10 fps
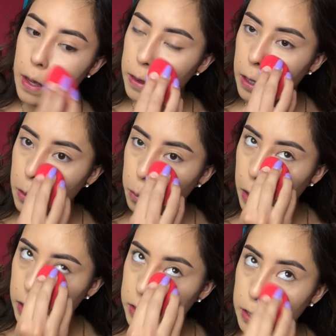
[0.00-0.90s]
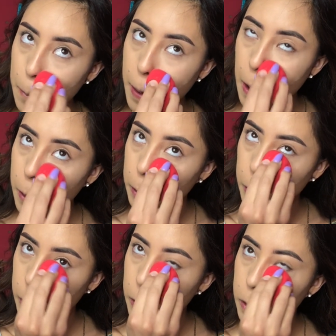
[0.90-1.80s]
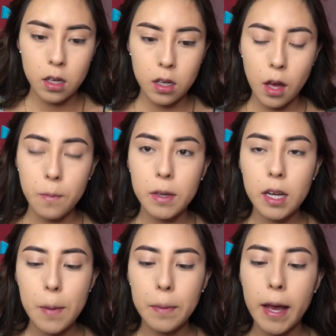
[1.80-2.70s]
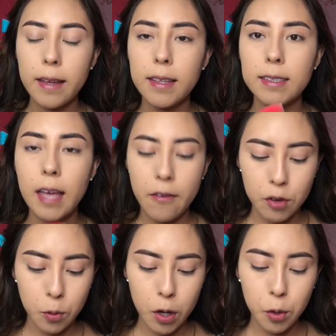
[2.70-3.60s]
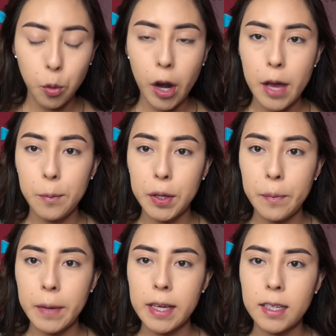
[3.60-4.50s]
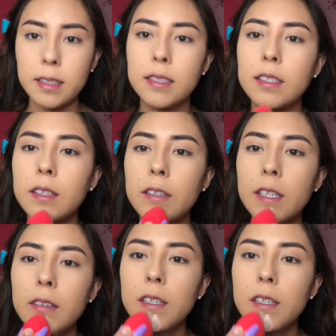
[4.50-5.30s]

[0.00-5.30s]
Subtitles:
And then press the powder. I'm going to apply this everywhere where I put my concealer.